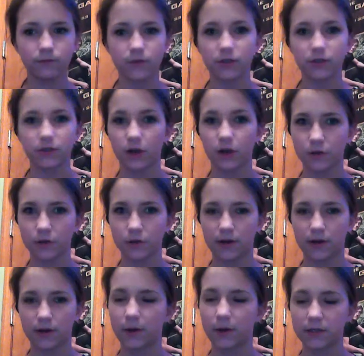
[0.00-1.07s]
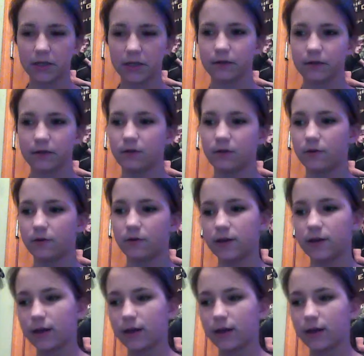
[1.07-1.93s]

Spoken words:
Just don't do it. I'm not telling you to do it.